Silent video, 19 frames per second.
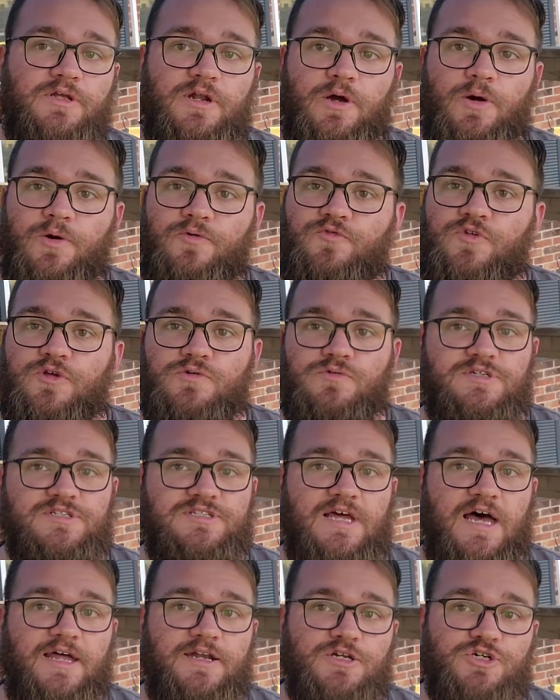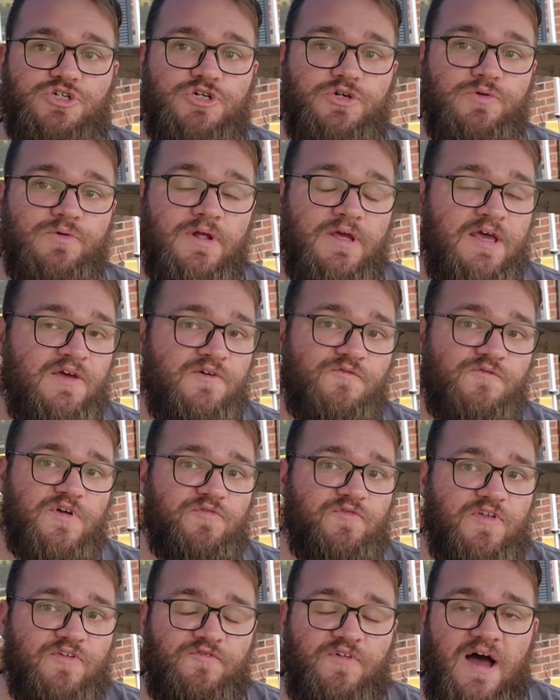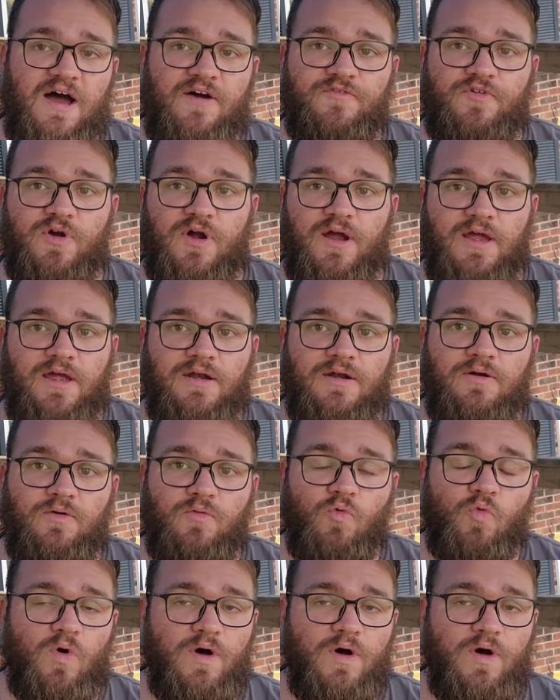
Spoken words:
You know, if you decide to shoot 55 grain